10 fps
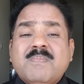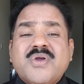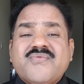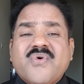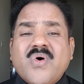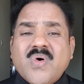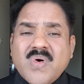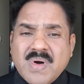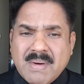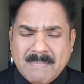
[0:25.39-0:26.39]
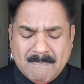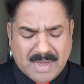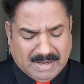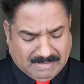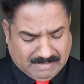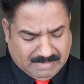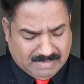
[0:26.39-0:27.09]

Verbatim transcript: before men,